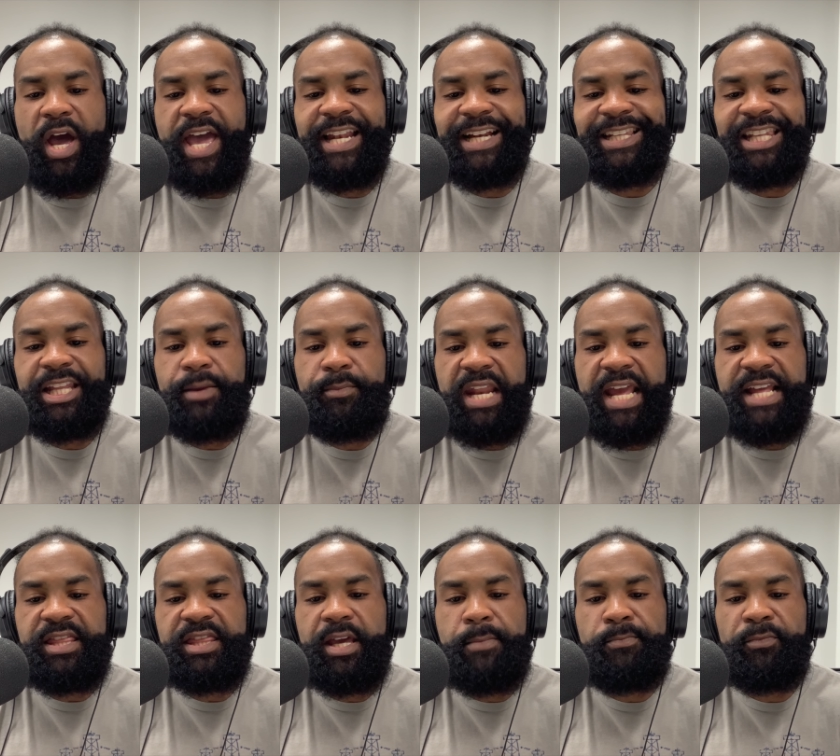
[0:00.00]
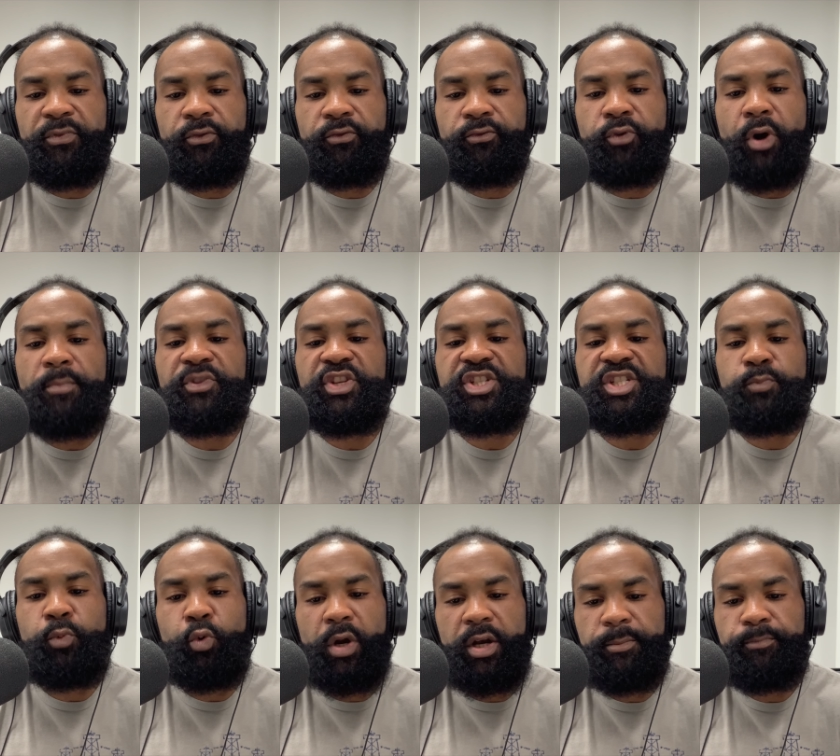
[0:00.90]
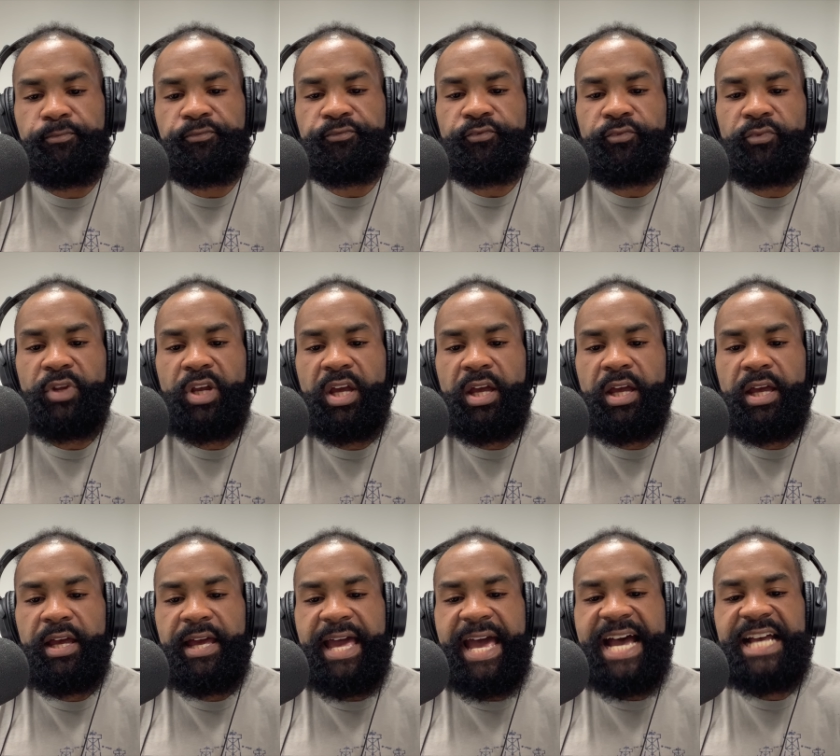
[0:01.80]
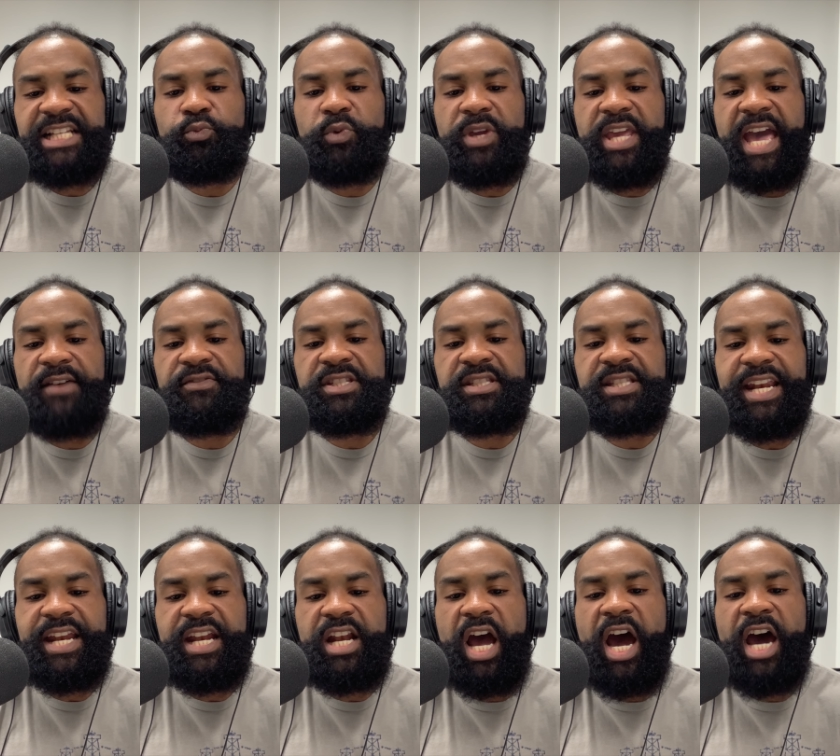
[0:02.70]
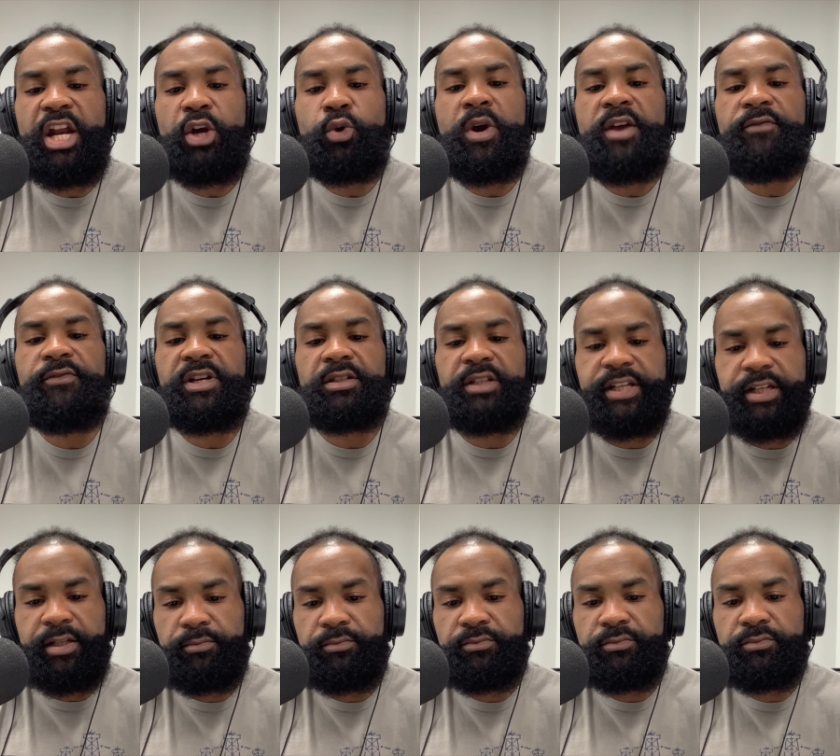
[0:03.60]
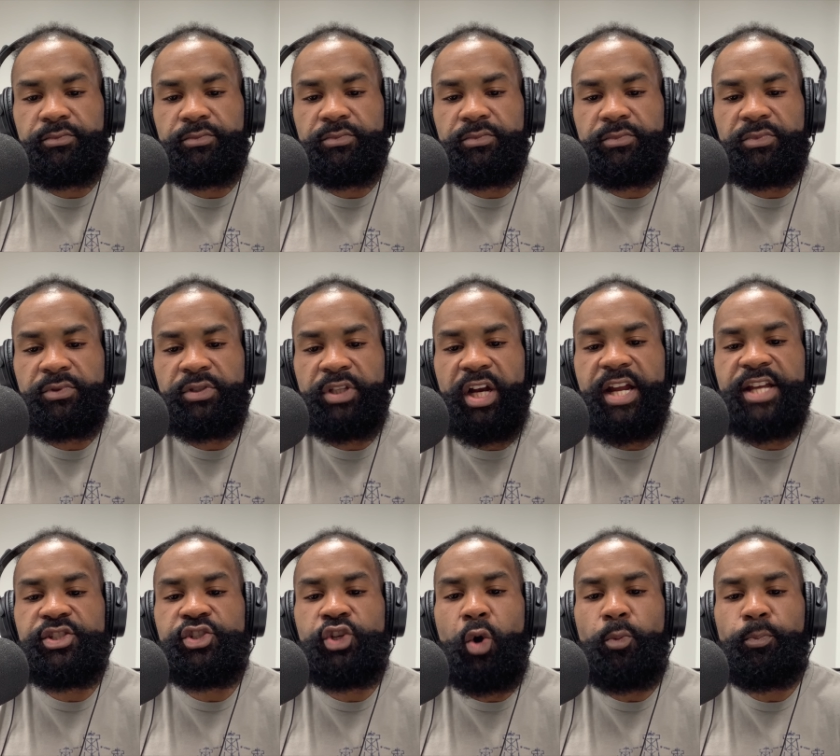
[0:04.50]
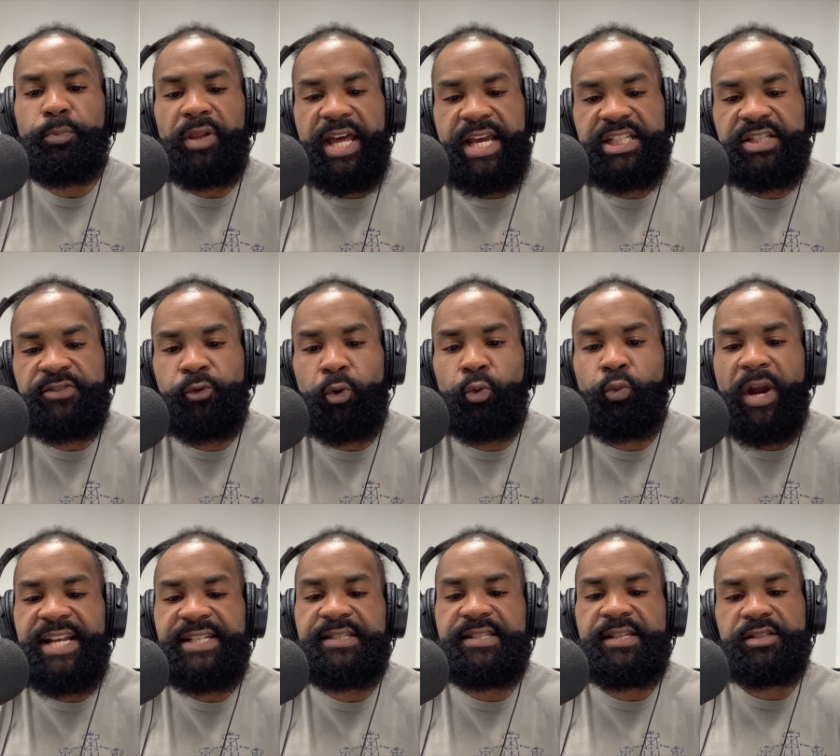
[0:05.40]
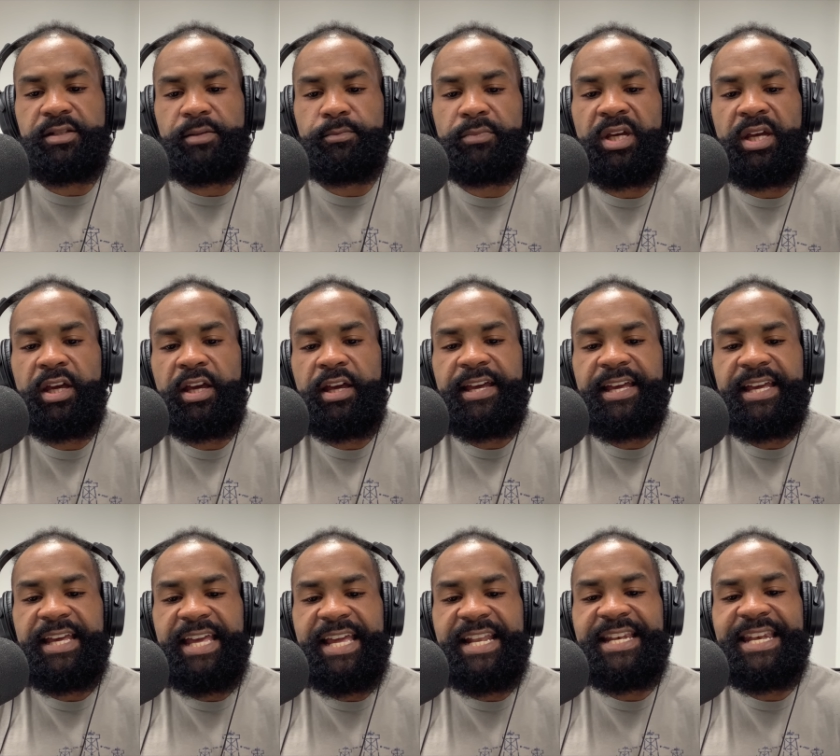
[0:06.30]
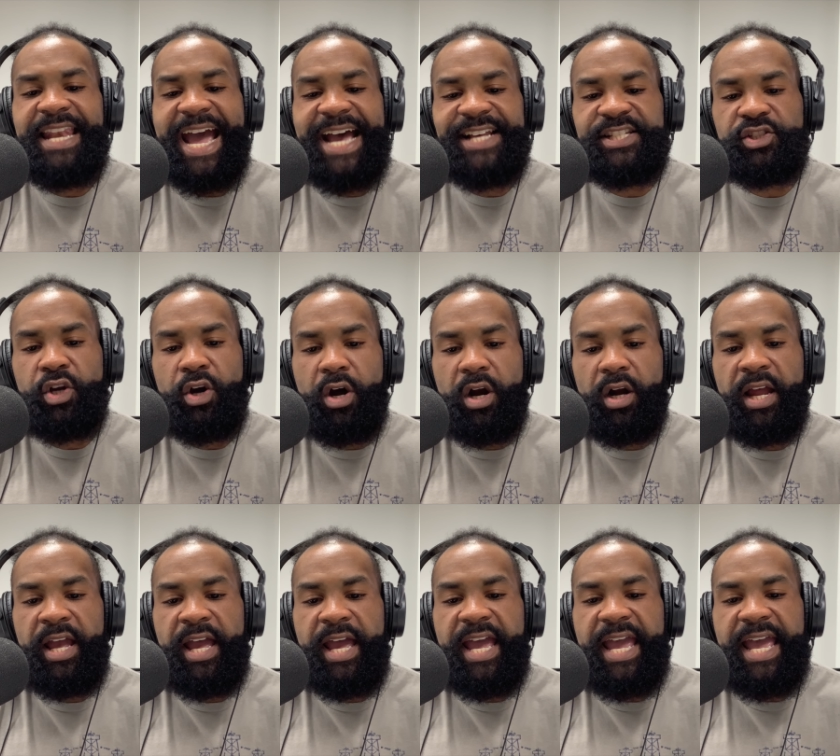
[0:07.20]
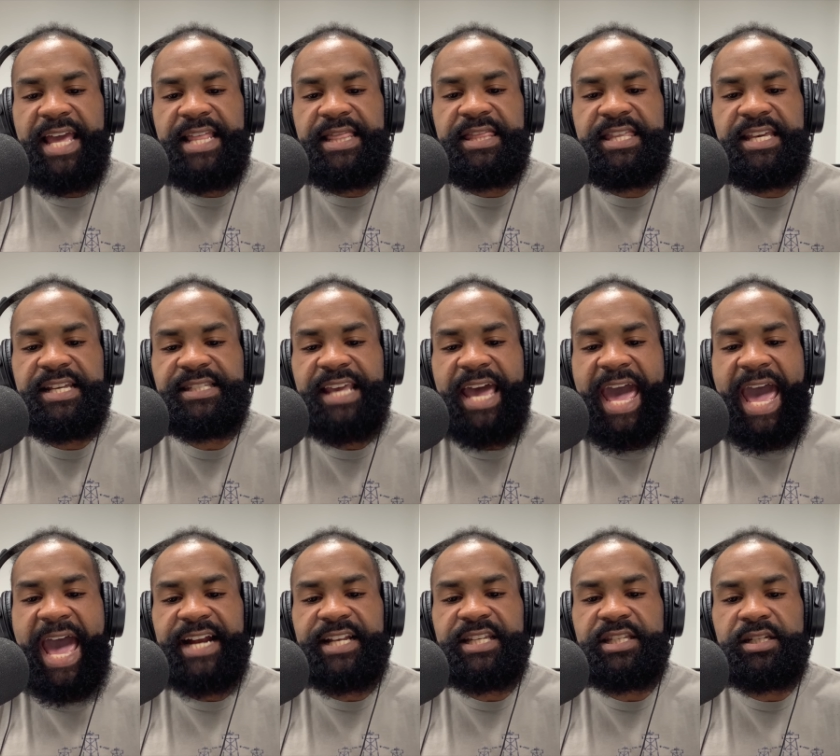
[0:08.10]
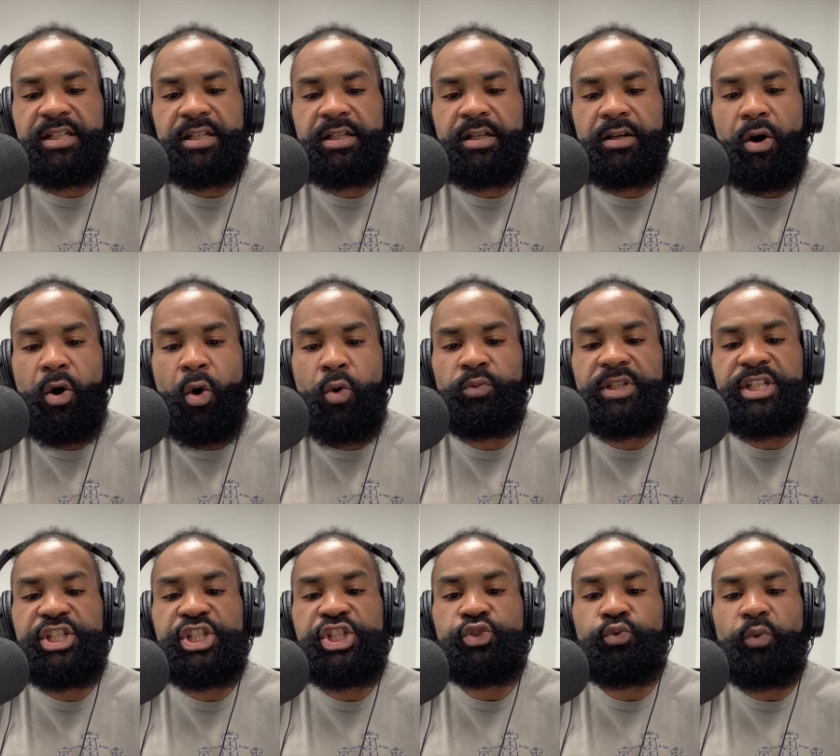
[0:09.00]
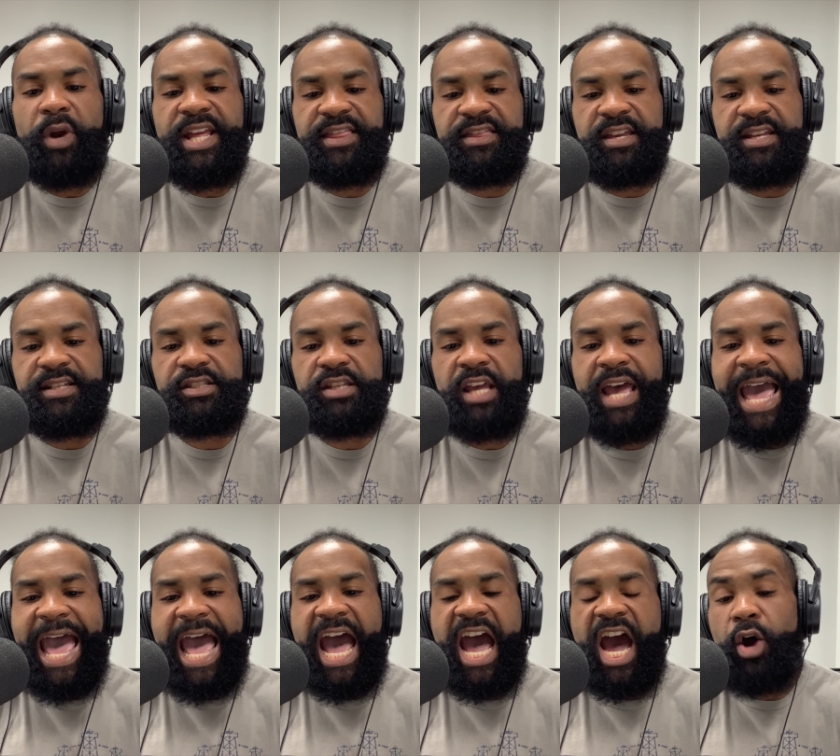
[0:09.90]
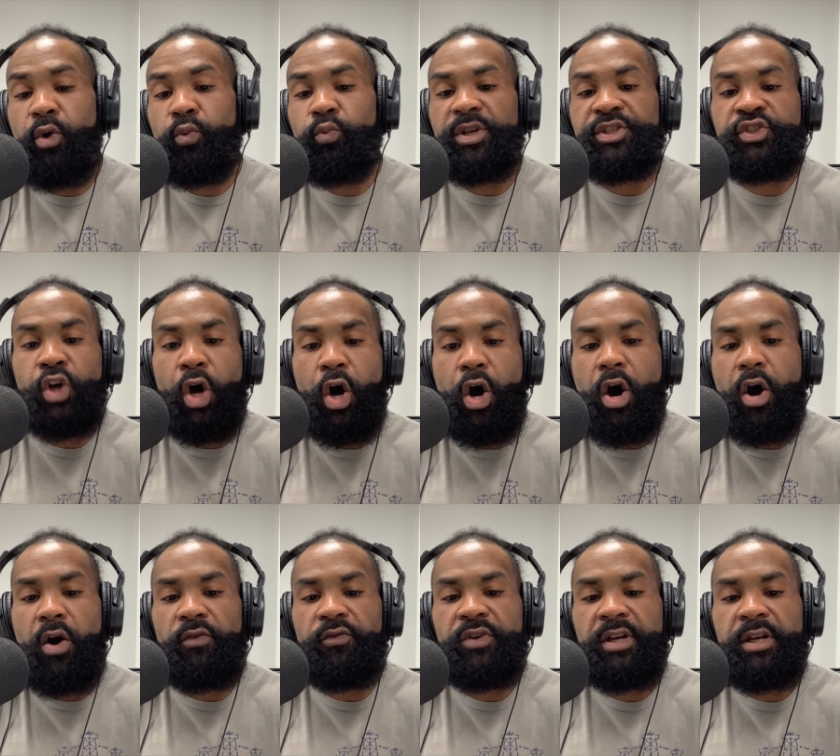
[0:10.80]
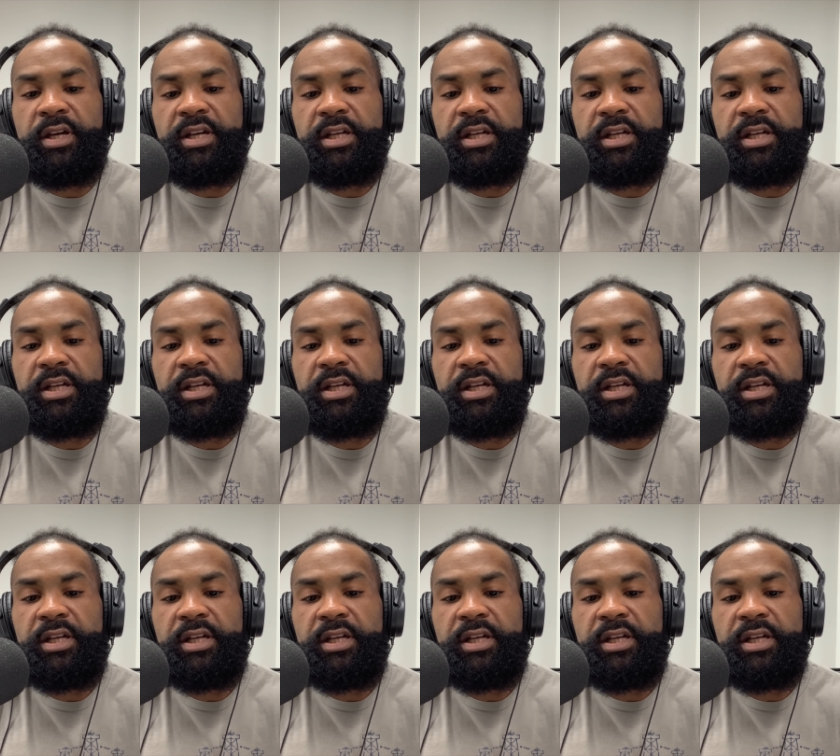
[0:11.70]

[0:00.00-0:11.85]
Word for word: and eliminate them from the sport. As we have stated unequivocally, there is no place for racism in NASCAR, and this act only strengthens our resolve